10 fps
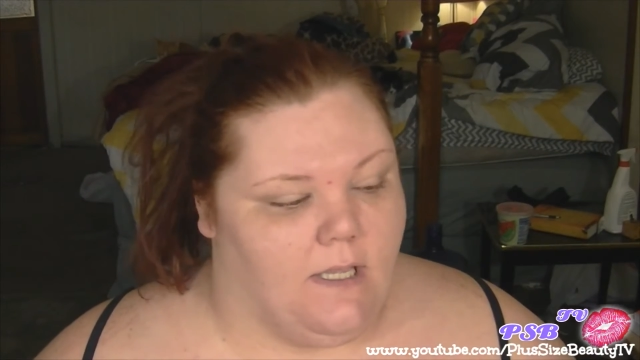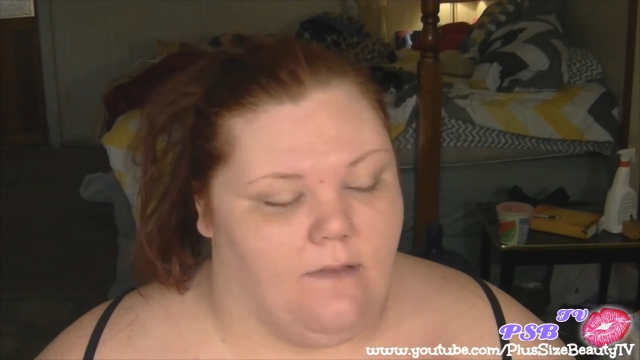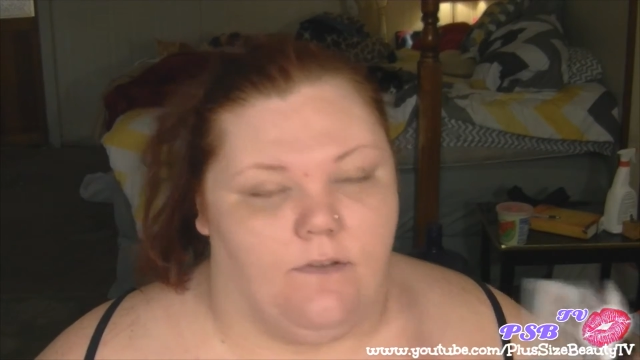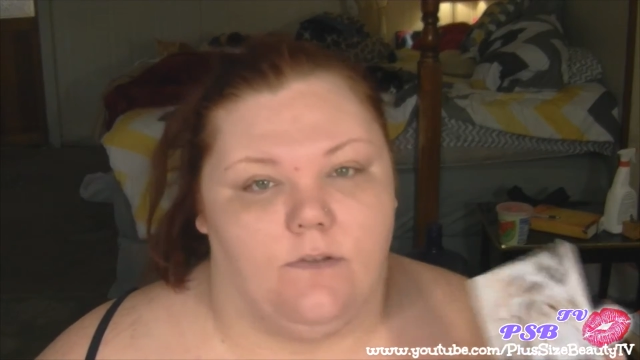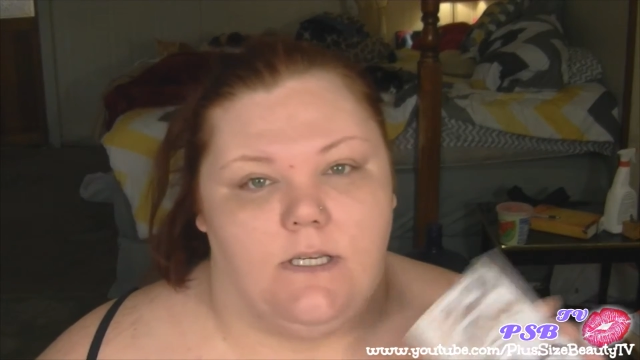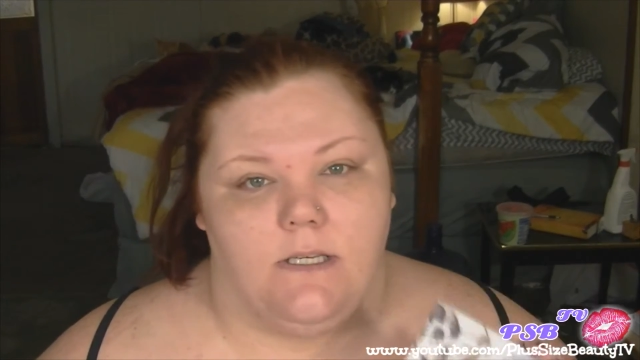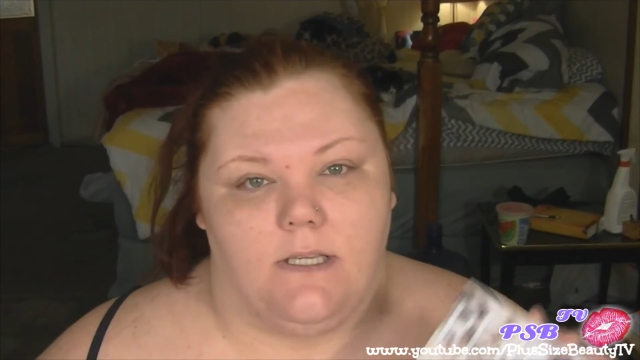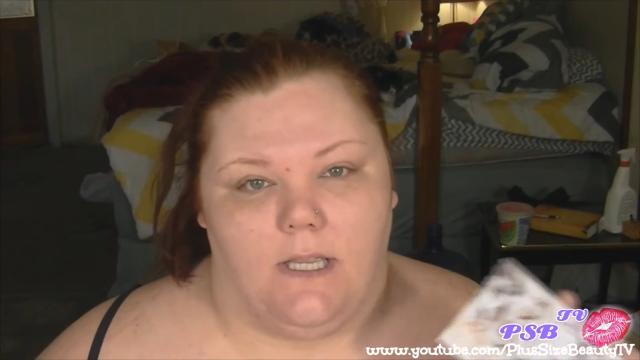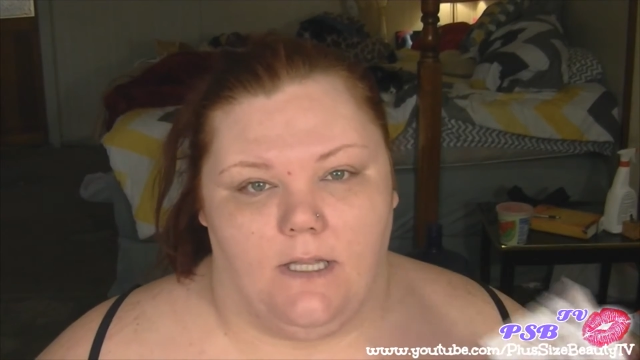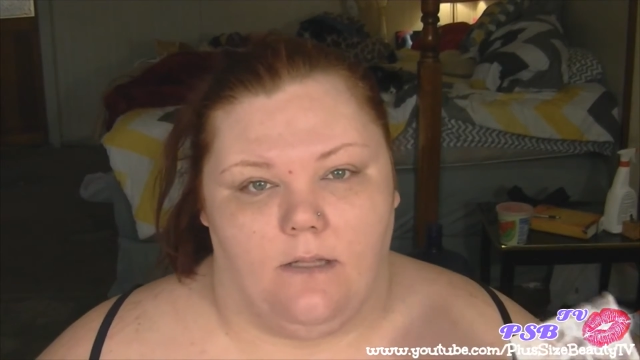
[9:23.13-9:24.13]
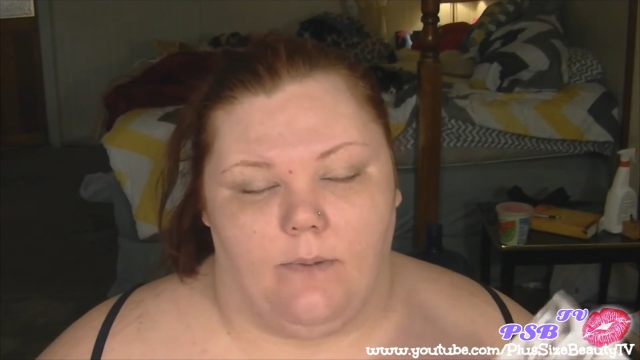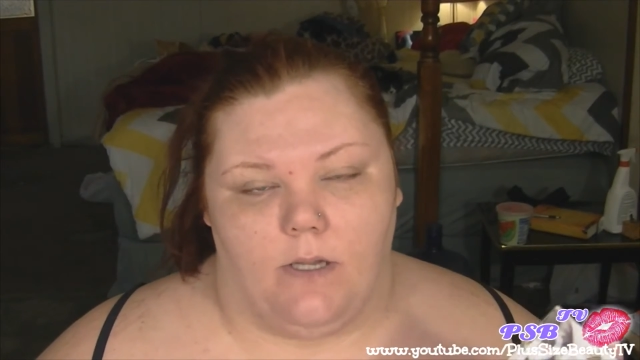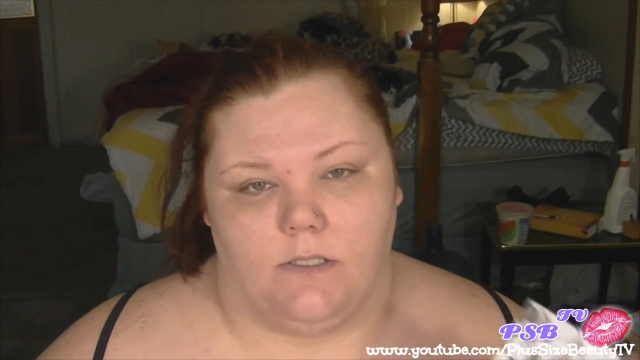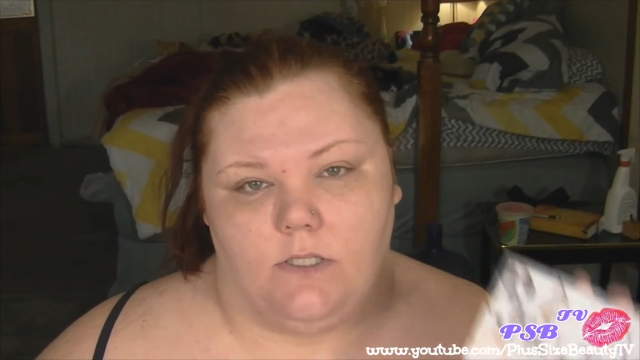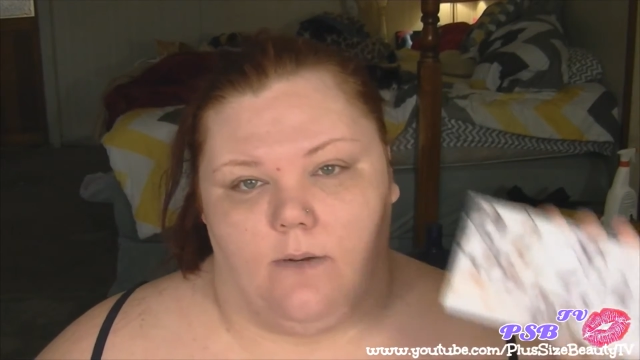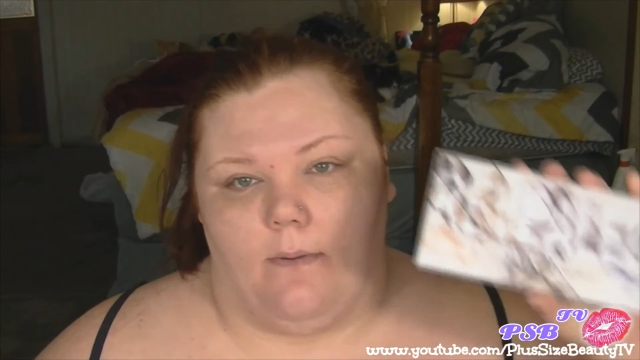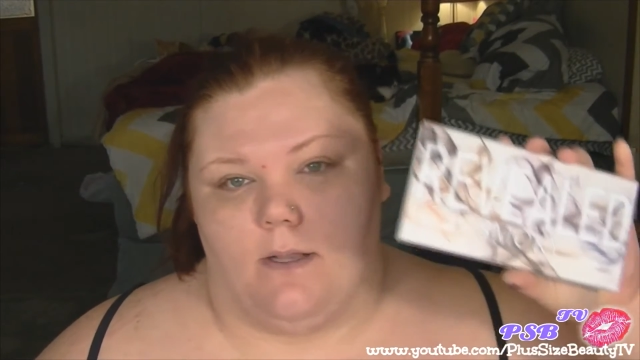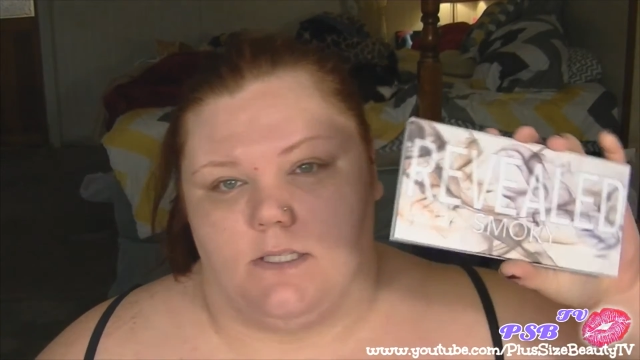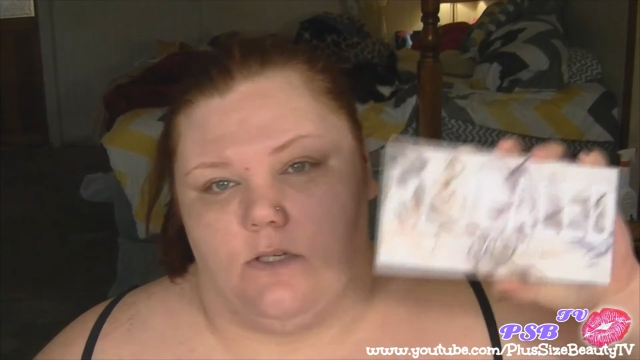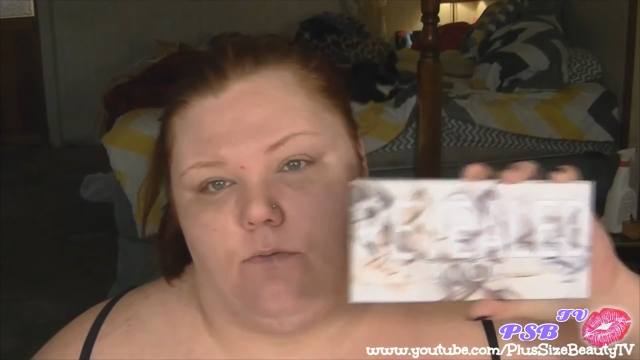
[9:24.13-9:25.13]
if you didn't get the BoxyCharm
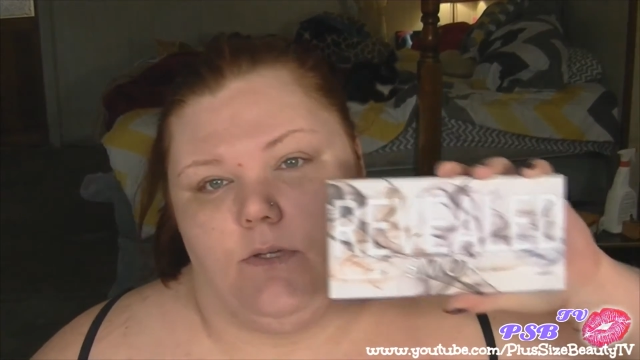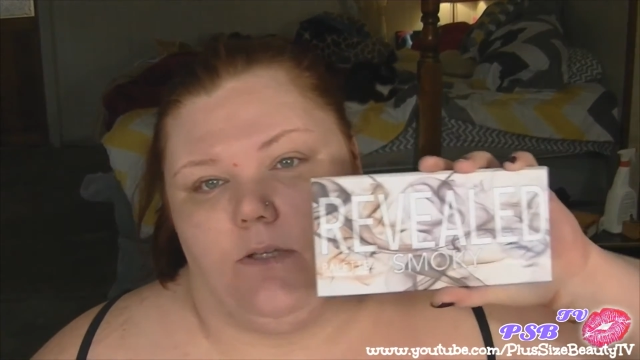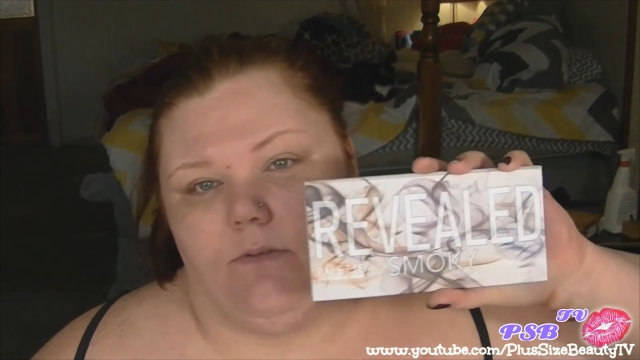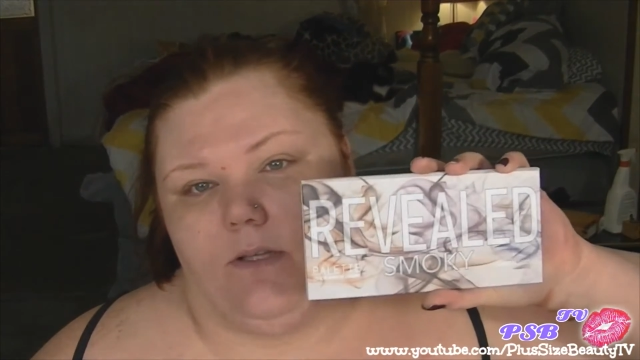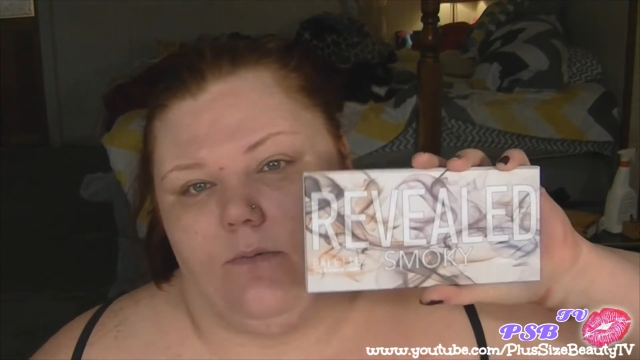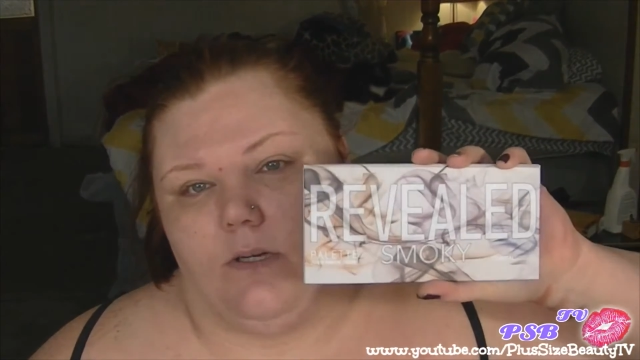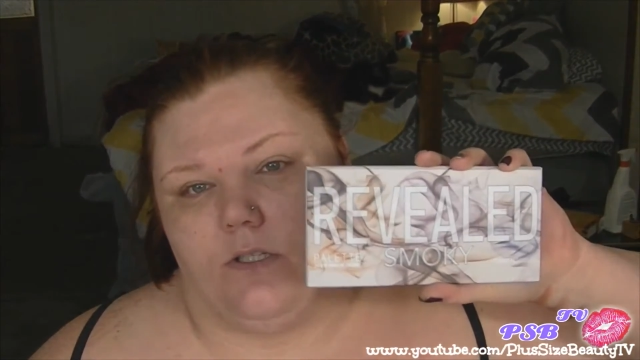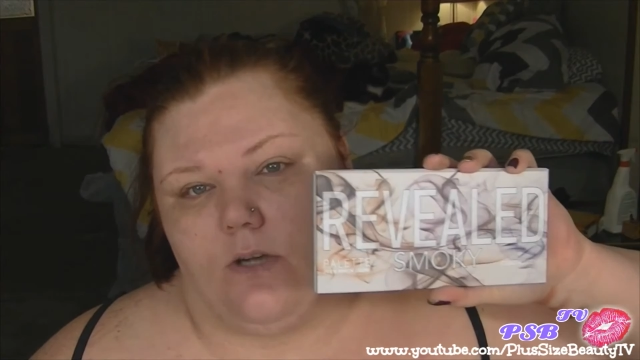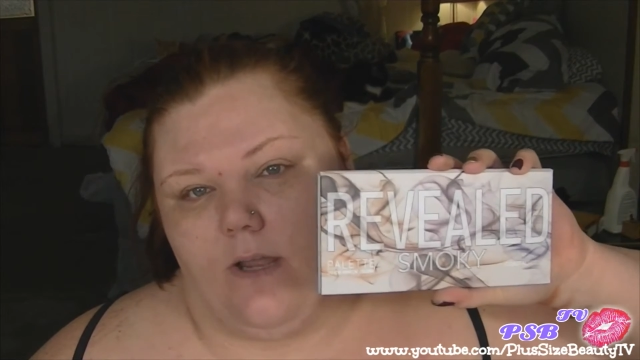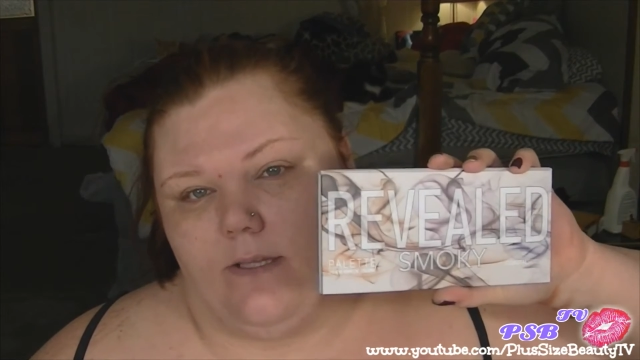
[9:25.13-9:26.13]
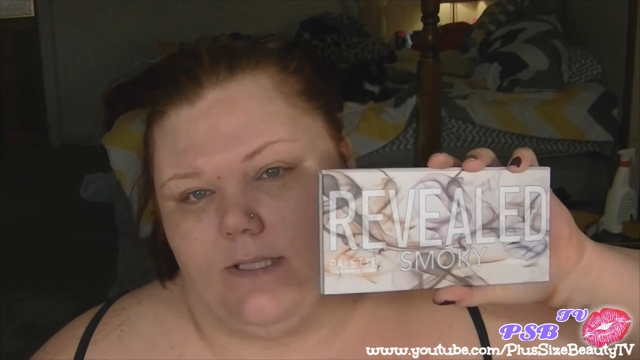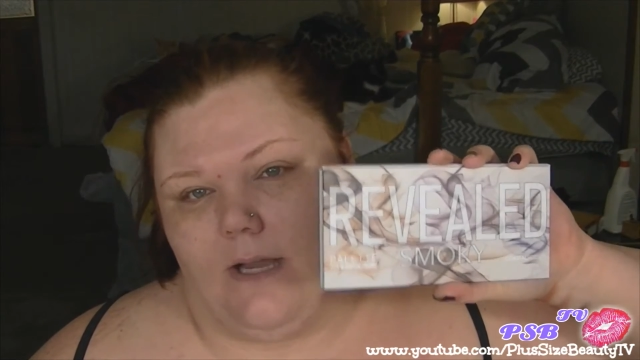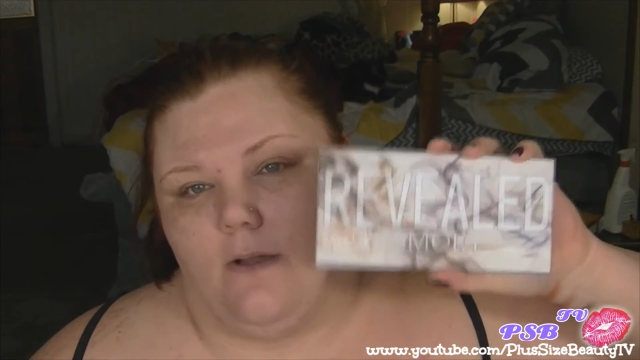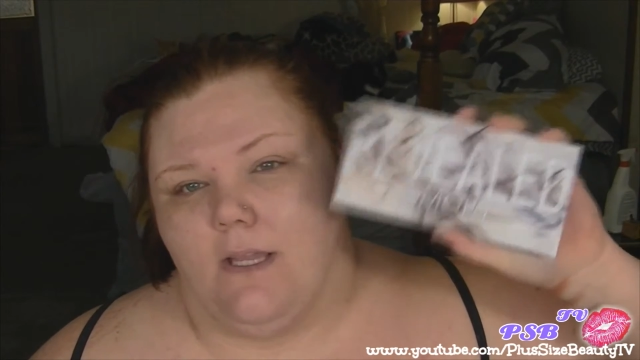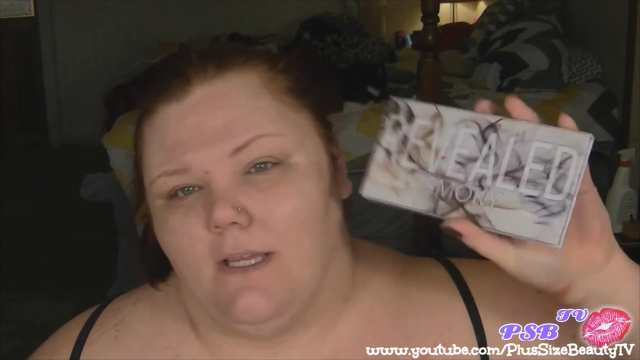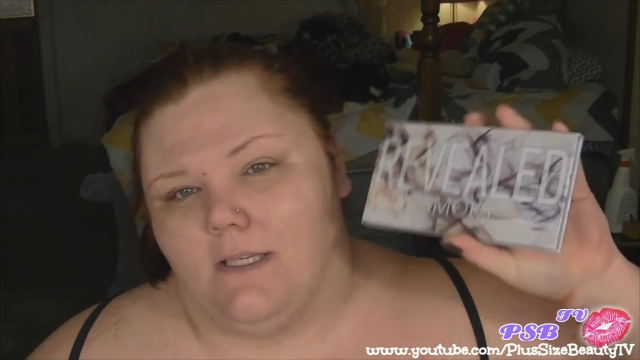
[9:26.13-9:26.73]
box and you really, really want to try this out,